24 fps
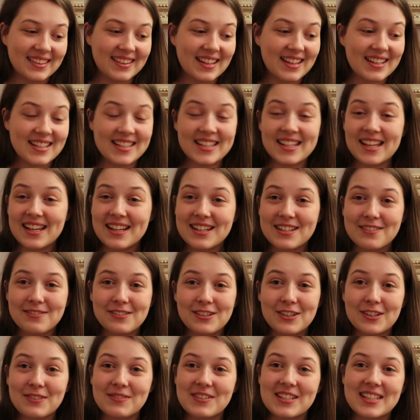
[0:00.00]
that's the end of
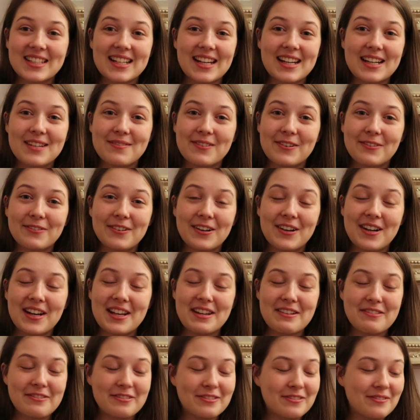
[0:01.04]
Vlogmas day number
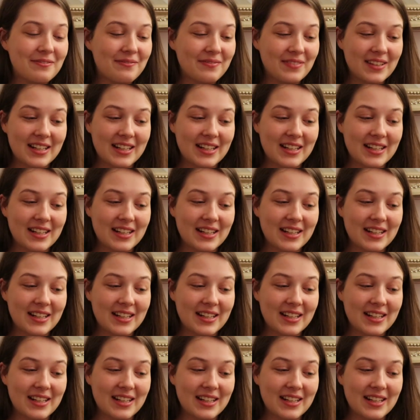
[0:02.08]
5.